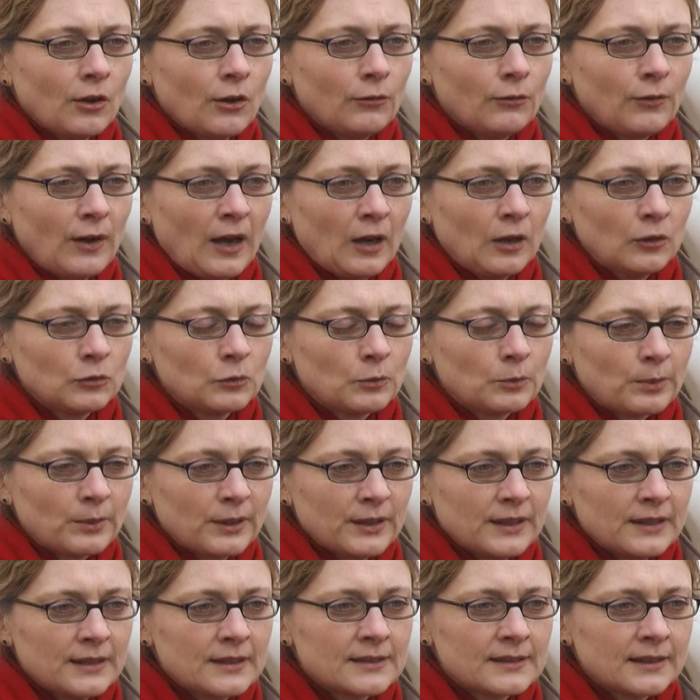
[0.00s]
of
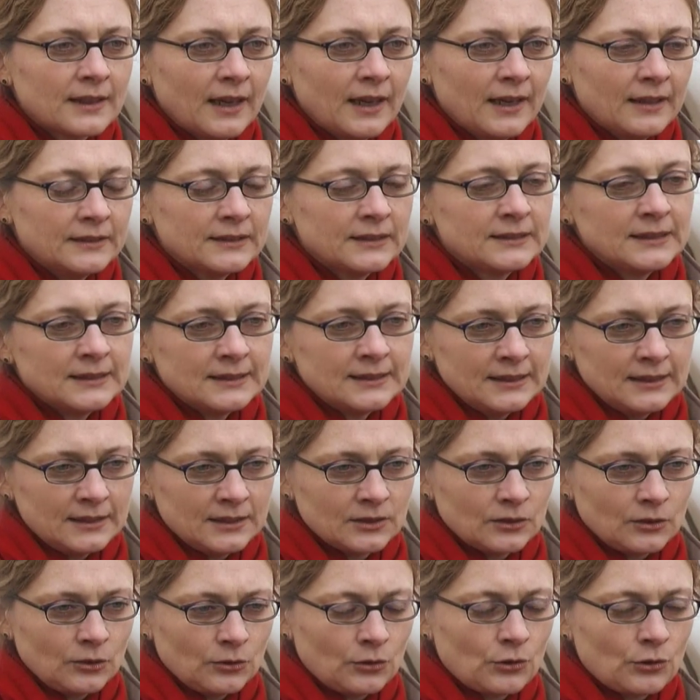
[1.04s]
outbreaks and
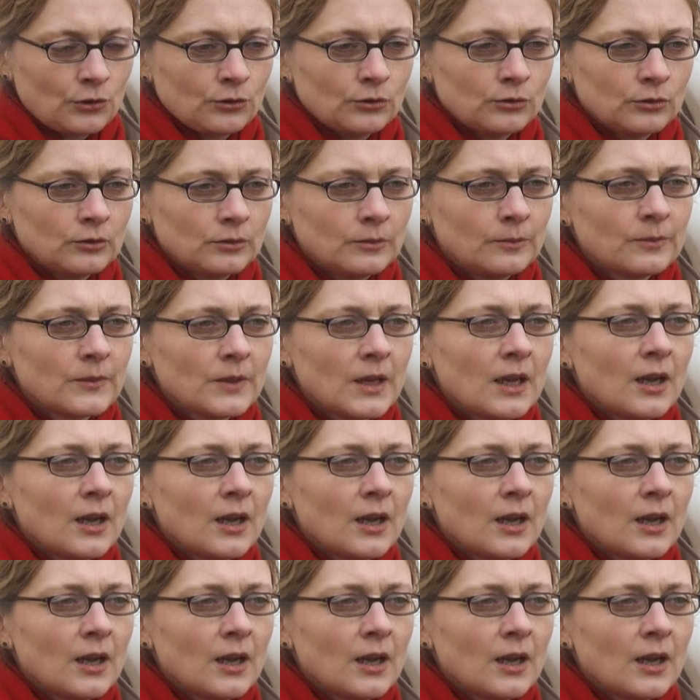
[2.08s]
disease control.